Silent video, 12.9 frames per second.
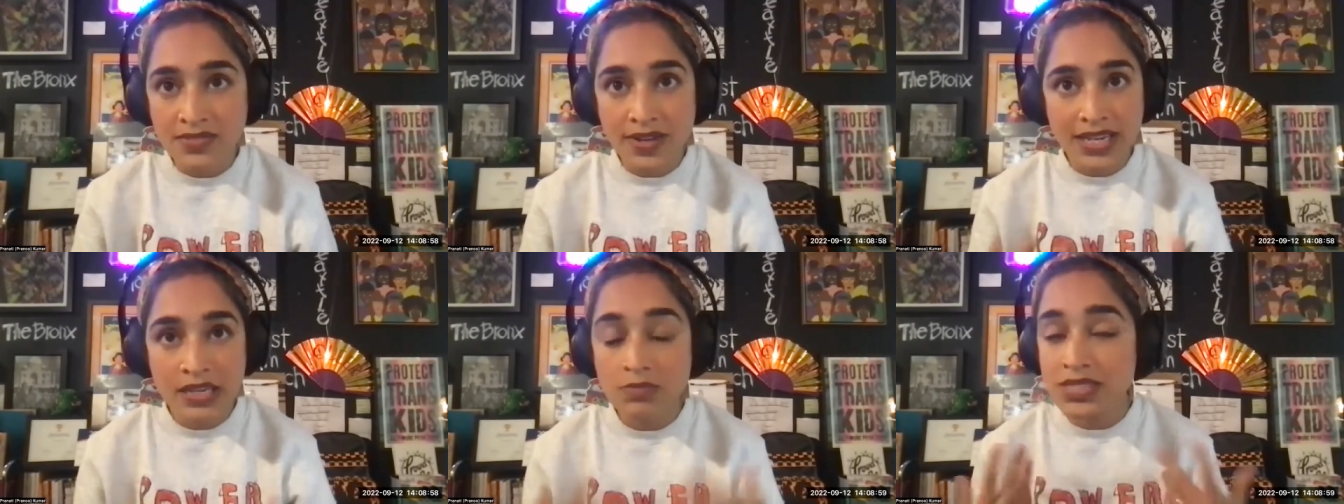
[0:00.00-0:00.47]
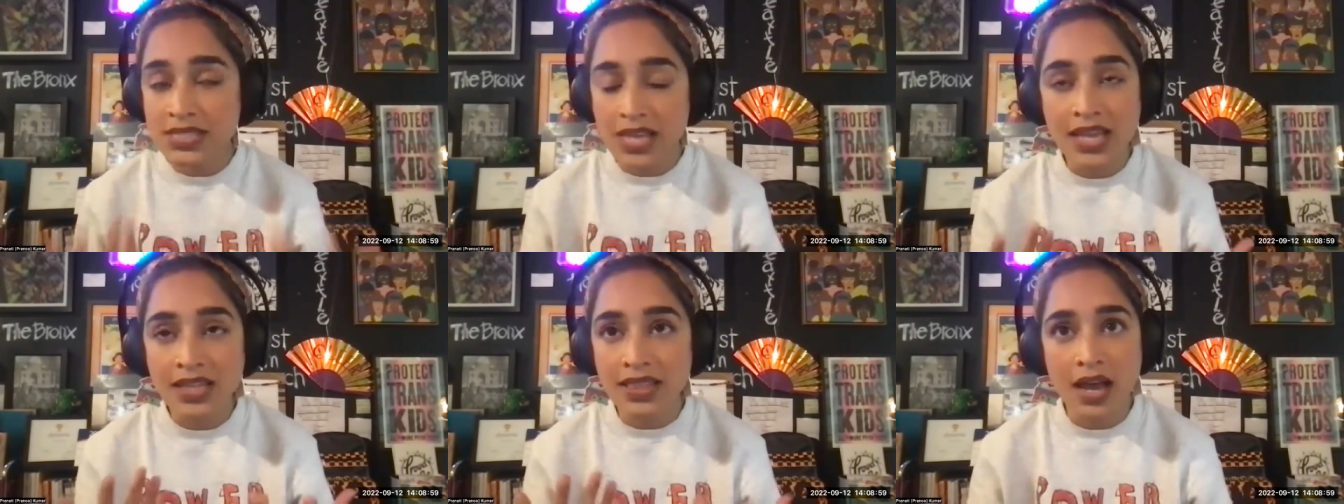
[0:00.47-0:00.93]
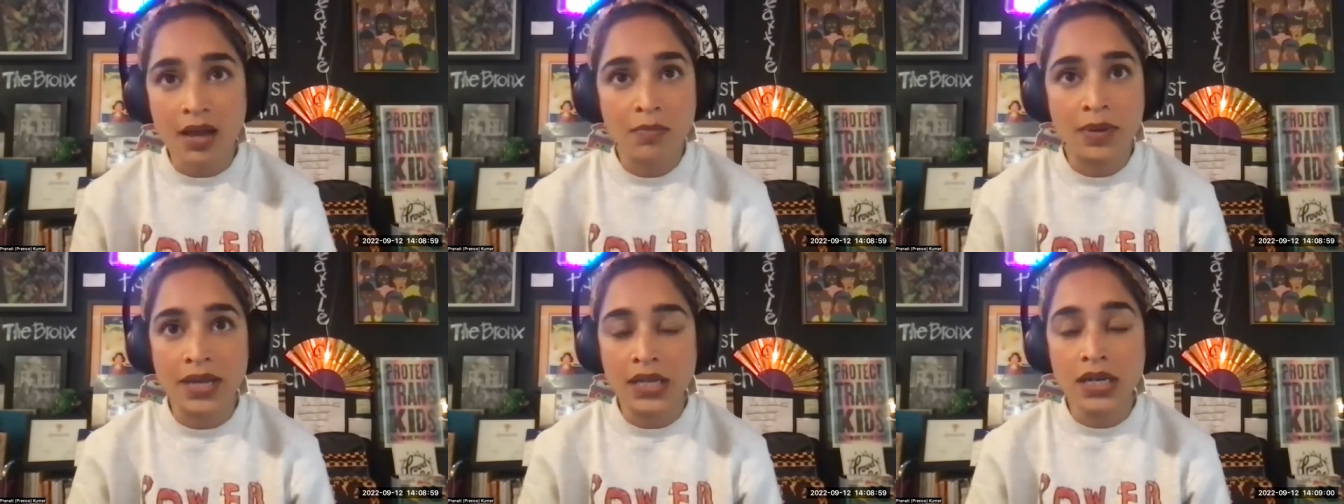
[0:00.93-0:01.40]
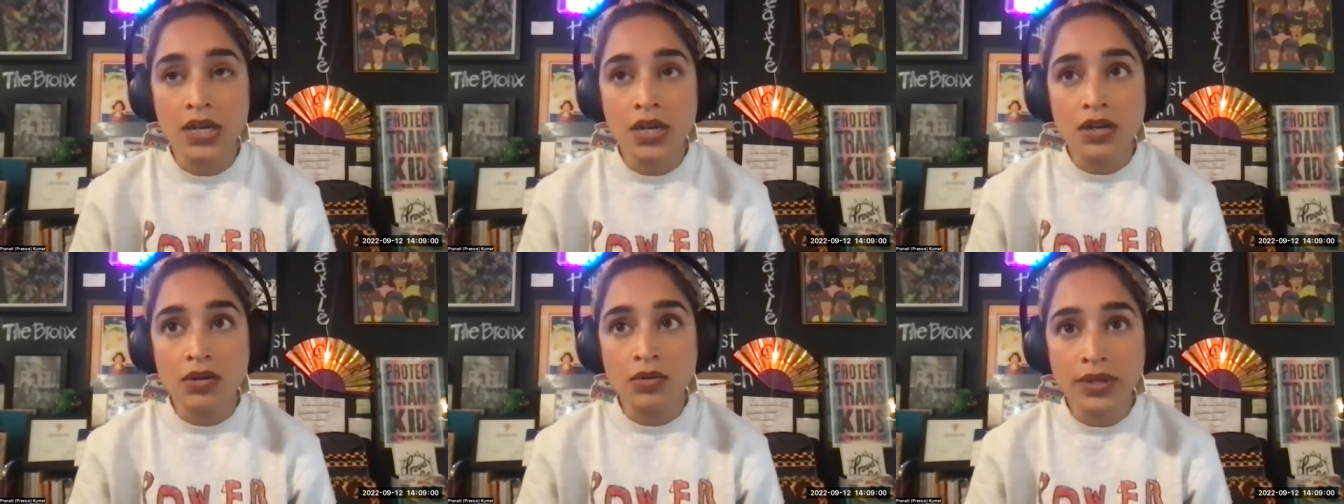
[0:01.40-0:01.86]
I keep saying that, but
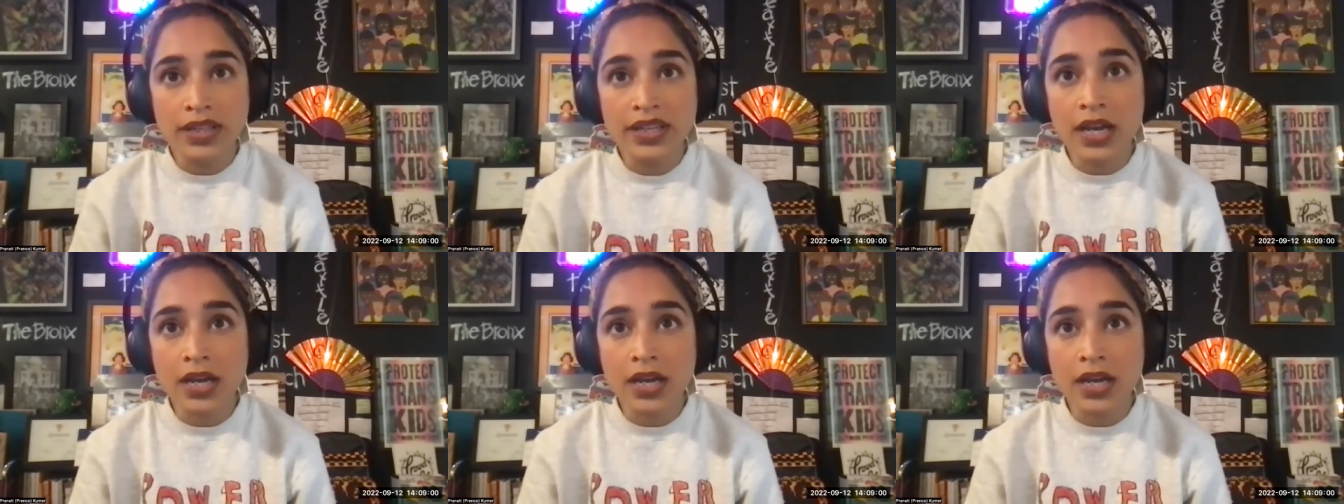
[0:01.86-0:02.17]
really